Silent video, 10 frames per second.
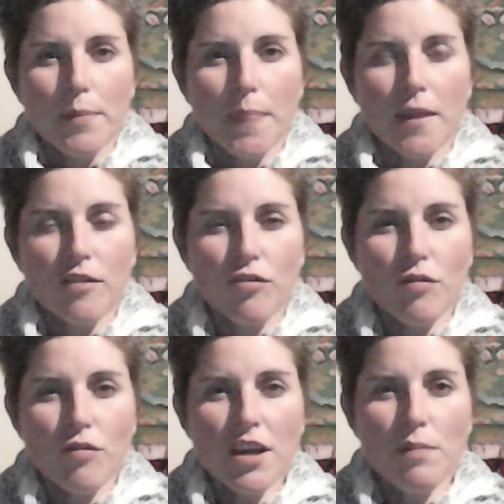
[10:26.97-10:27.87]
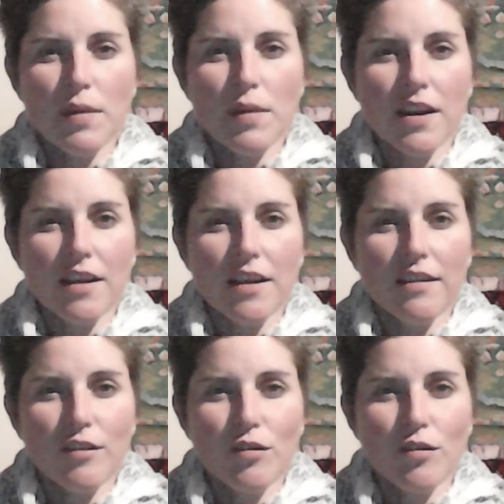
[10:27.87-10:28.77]
The tricky bit is
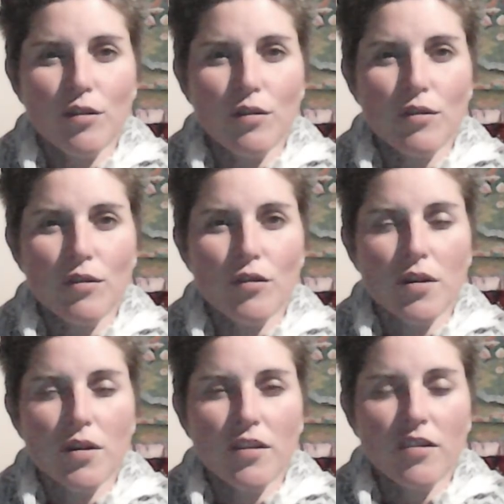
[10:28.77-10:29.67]
to do it